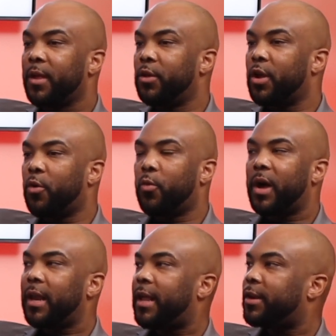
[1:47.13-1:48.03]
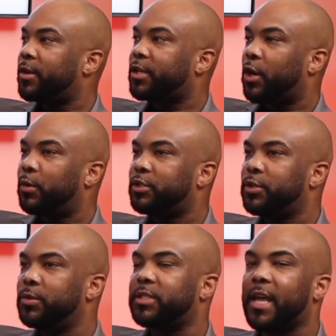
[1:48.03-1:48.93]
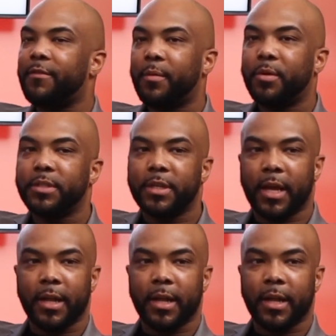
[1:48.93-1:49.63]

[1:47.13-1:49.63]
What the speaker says: one lender told you 7%,